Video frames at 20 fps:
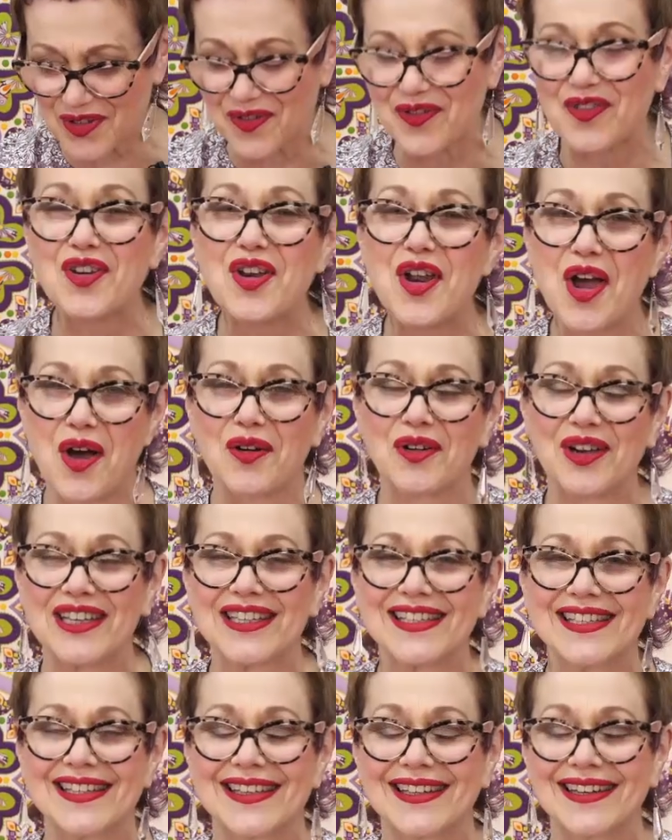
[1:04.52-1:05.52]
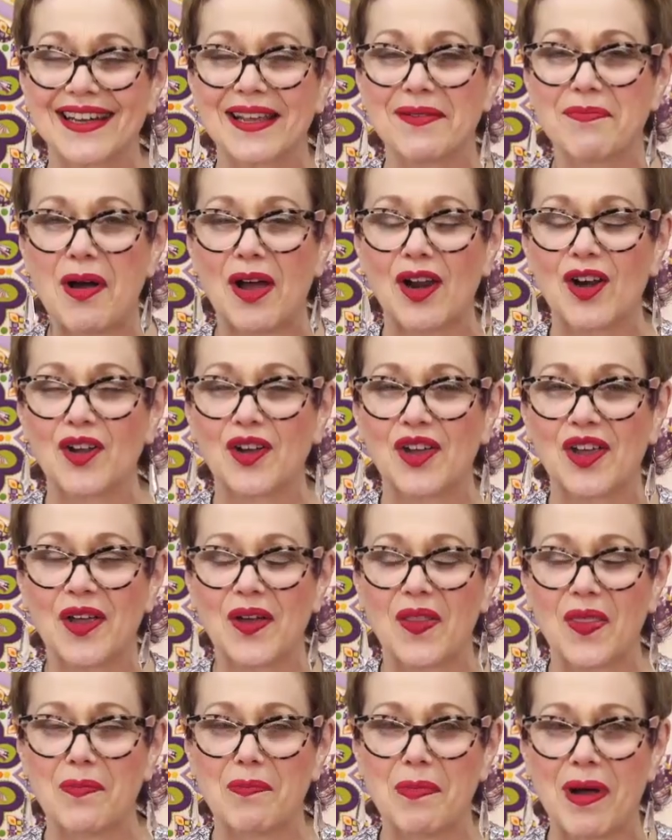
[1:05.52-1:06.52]
of know instantly by looking
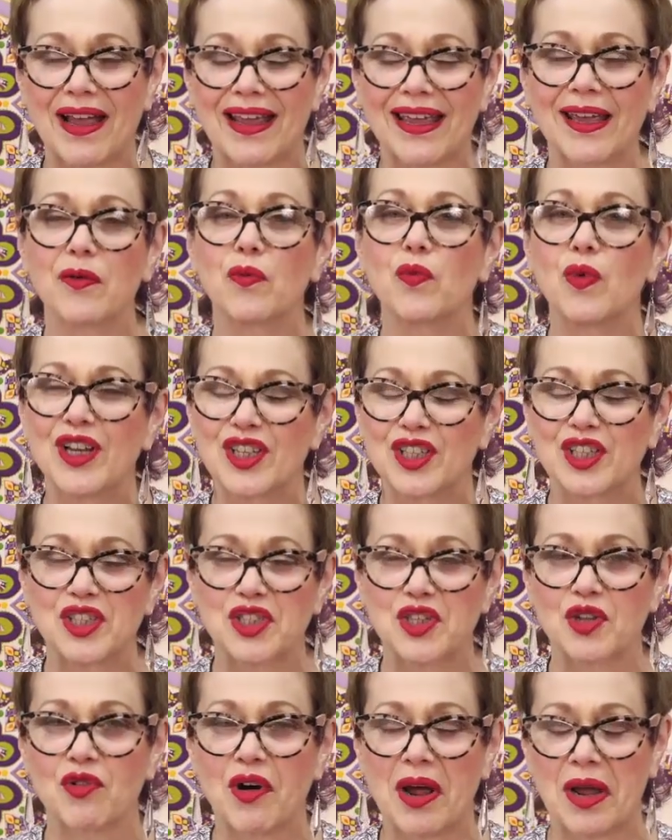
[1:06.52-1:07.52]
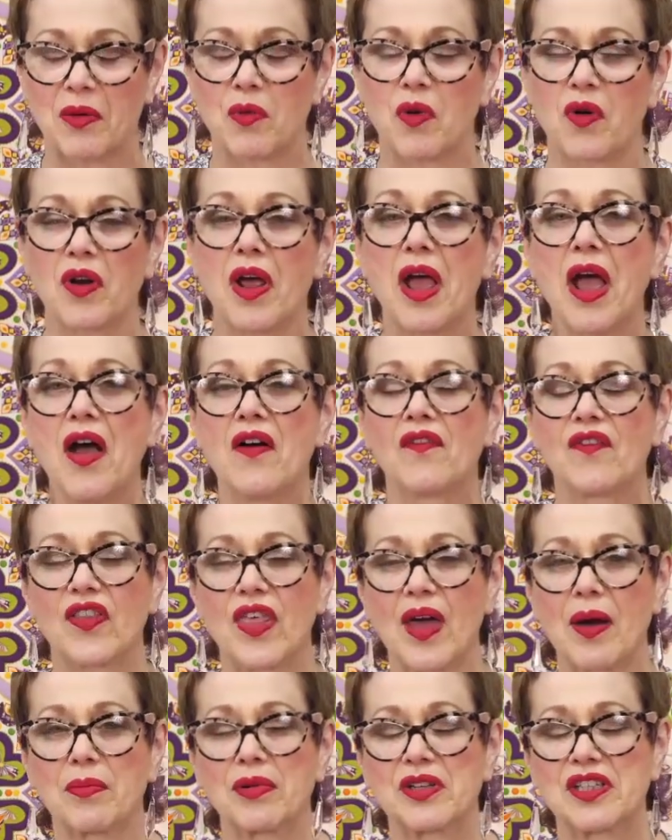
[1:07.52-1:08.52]
at the packet which is the right one for
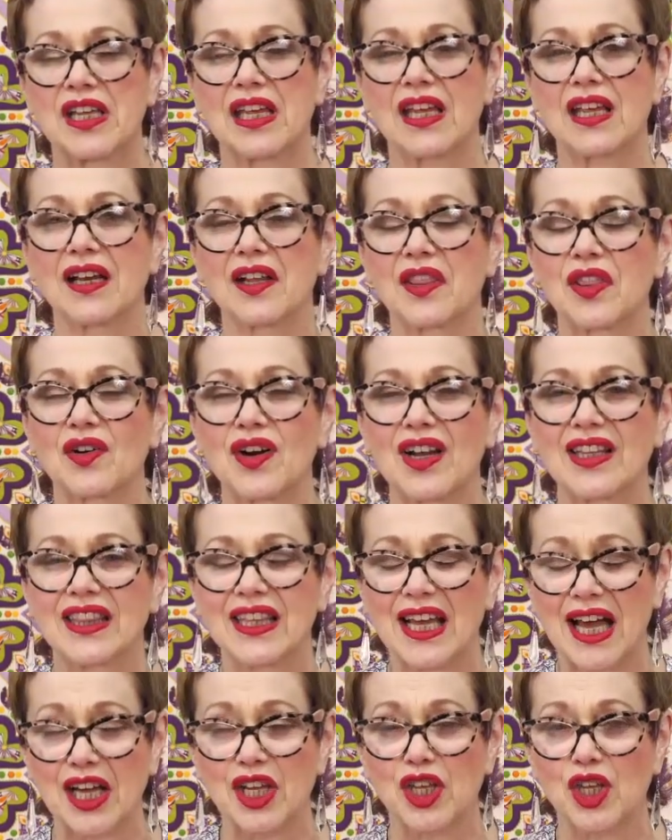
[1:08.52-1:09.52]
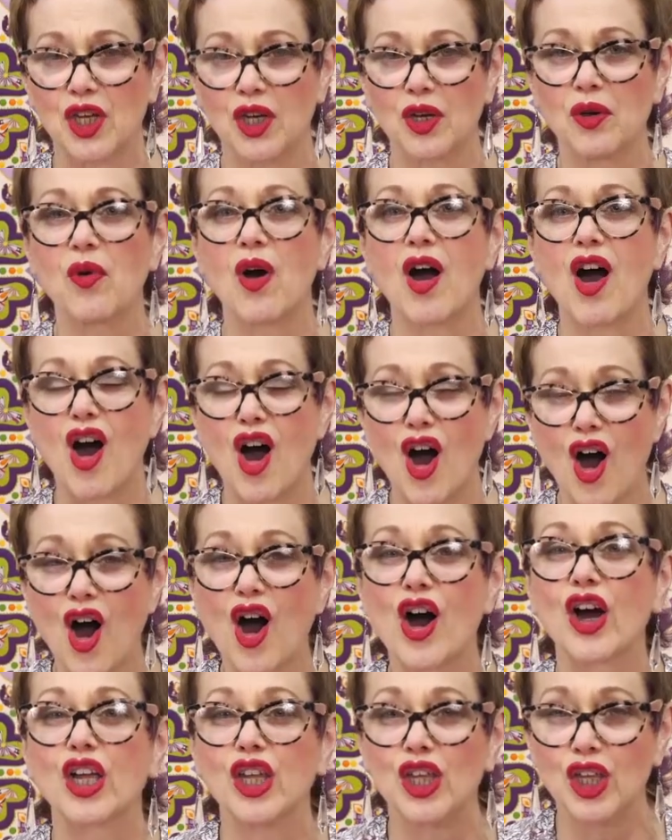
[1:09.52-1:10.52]
that particular thread that you
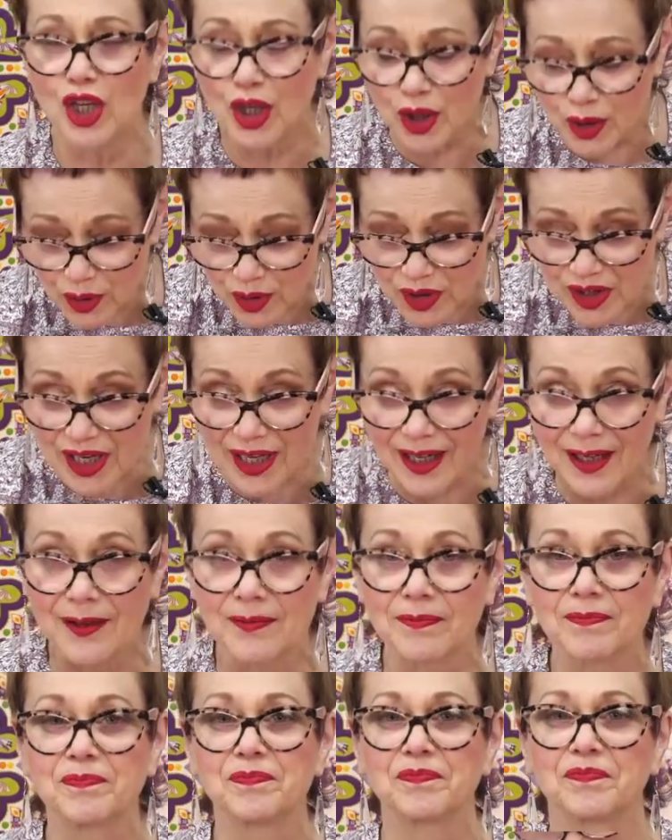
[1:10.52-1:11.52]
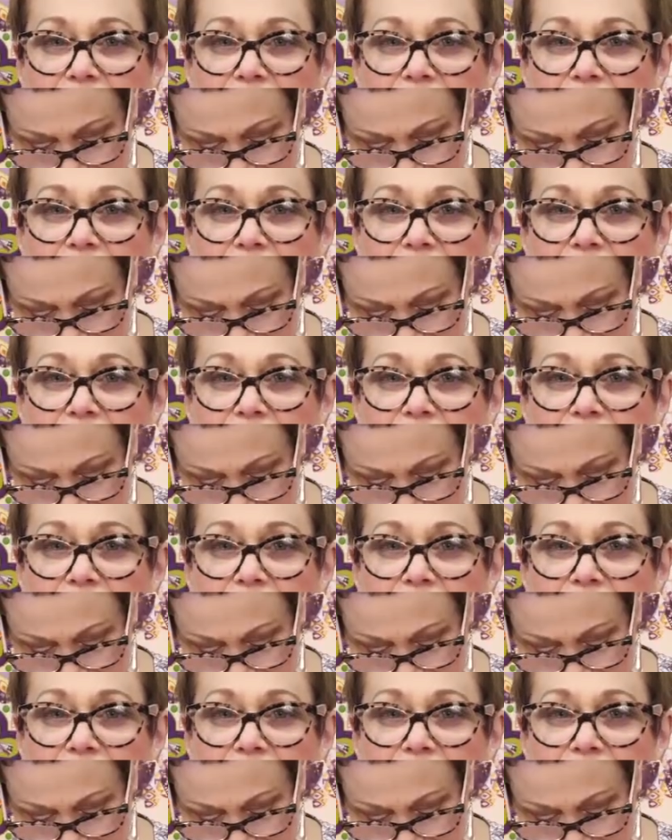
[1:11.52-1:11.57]
are using.